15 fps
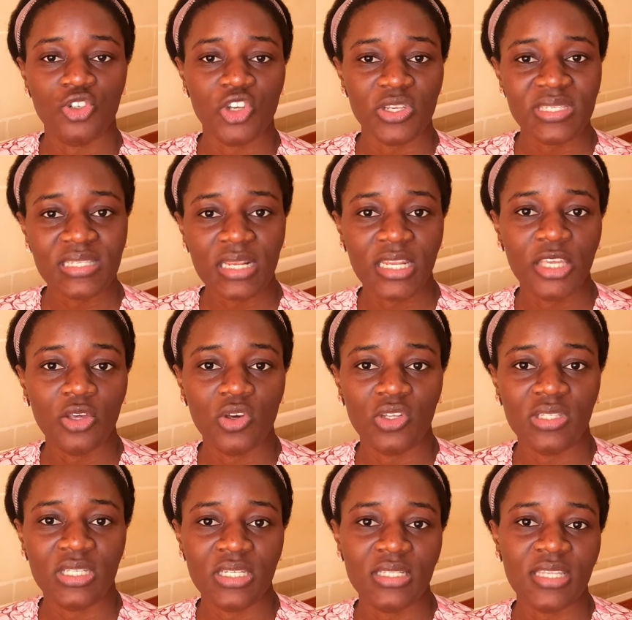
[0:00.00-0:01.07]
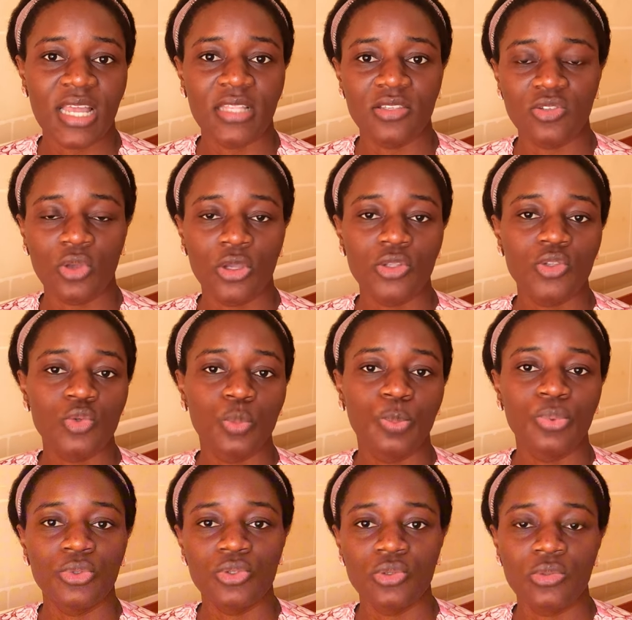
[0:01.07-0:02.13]
Just click on it and it's going to
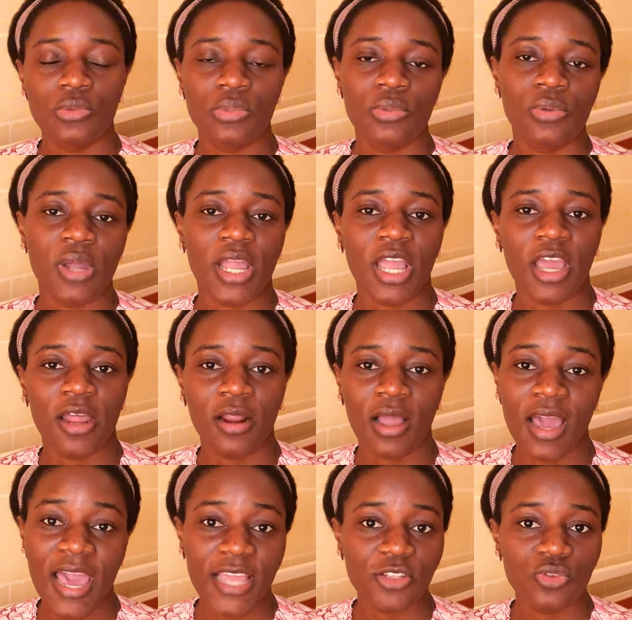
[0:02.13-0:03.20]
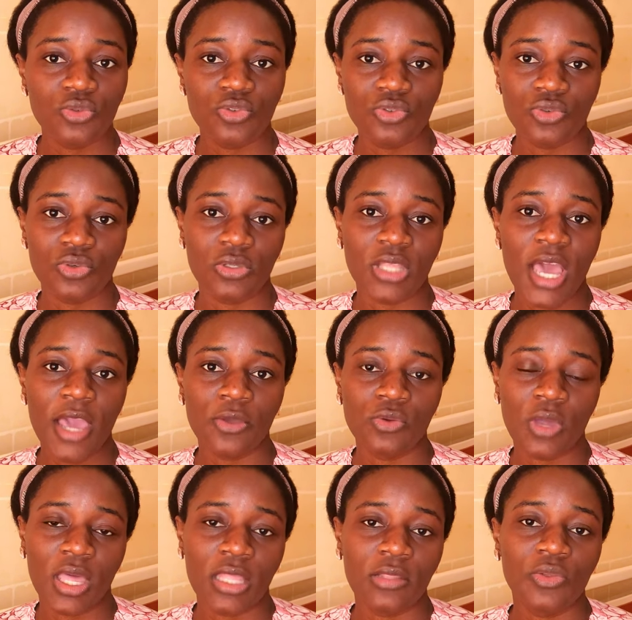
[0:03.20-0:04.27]
put you through and guide you through on how
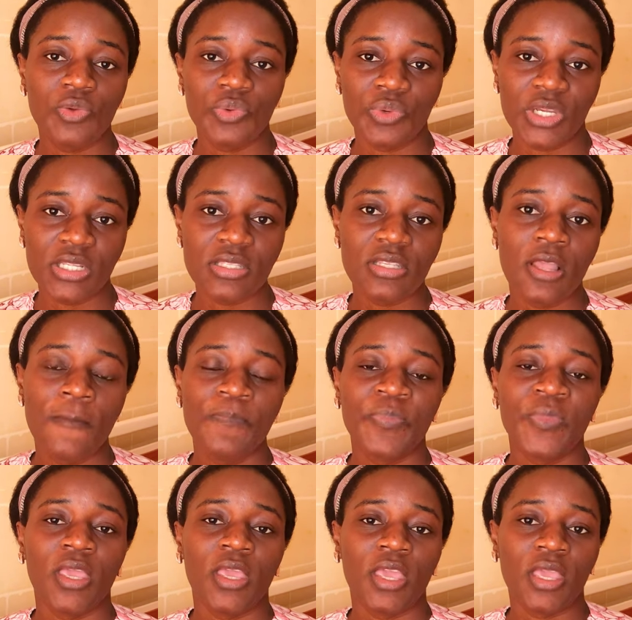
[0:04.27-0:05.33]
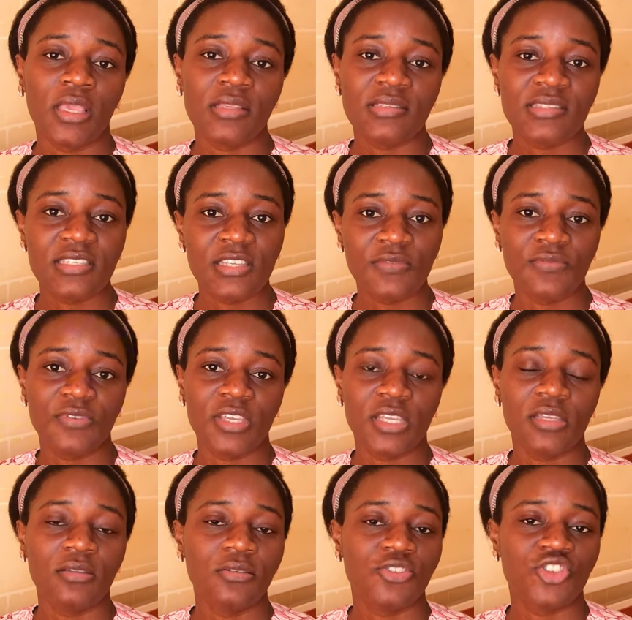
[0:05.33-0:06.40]
you can create a
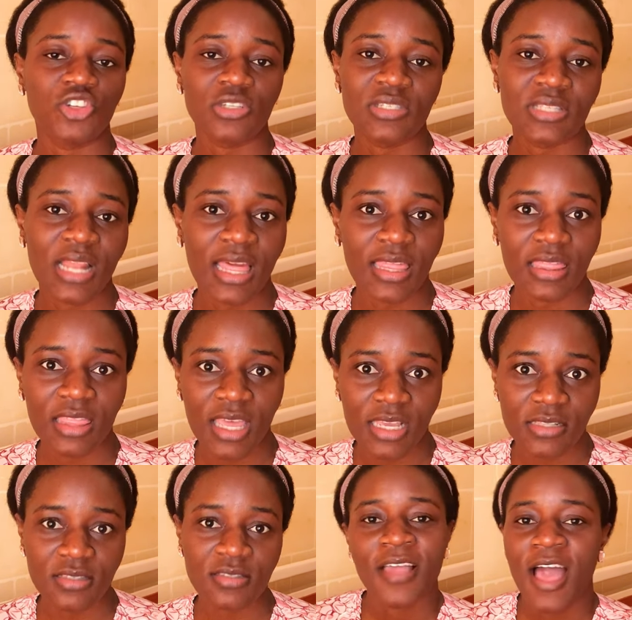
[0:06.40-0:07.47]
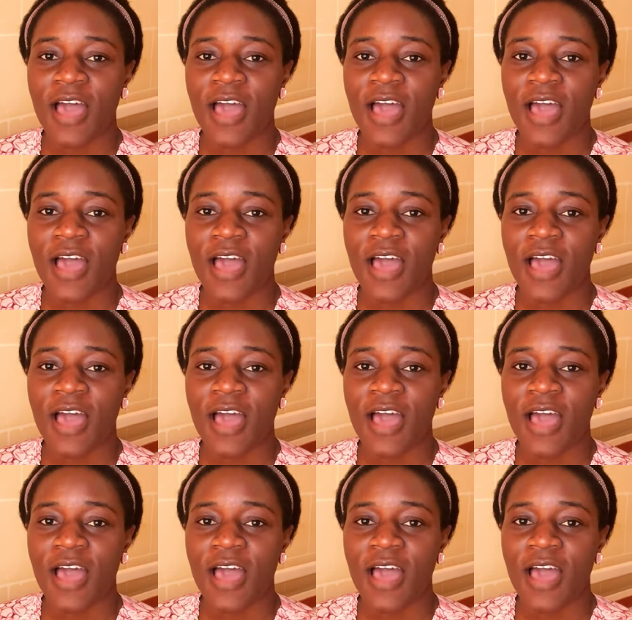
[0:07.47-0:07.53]
CV just like that.